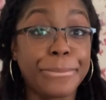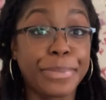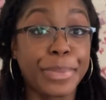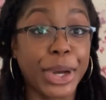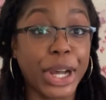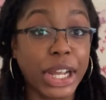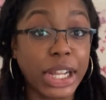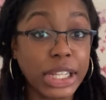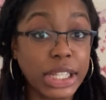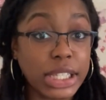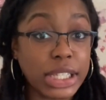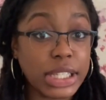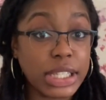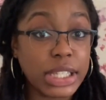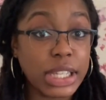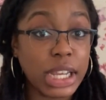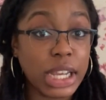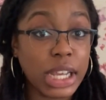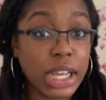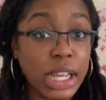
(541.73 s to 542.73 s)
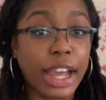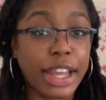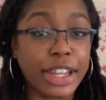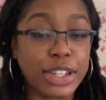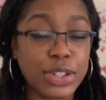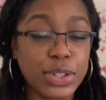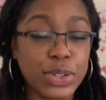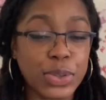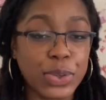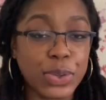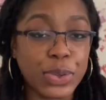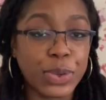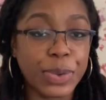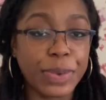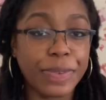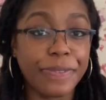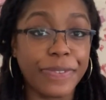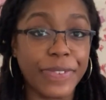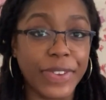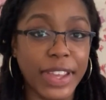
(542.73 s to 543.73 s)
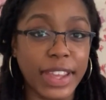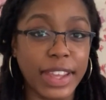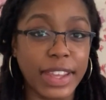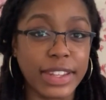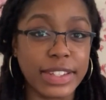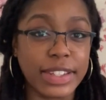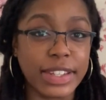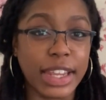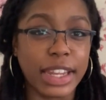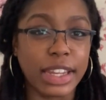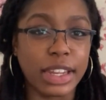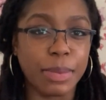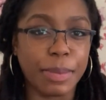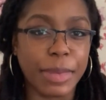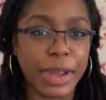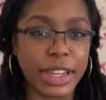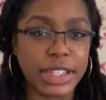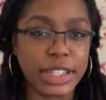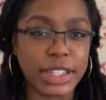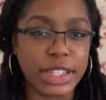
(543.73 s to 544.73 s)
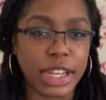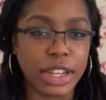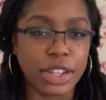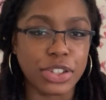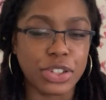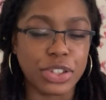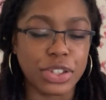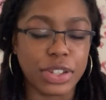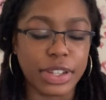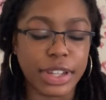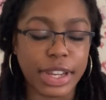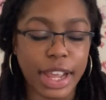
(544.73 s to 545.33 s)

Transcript: But I saw these in the men's section.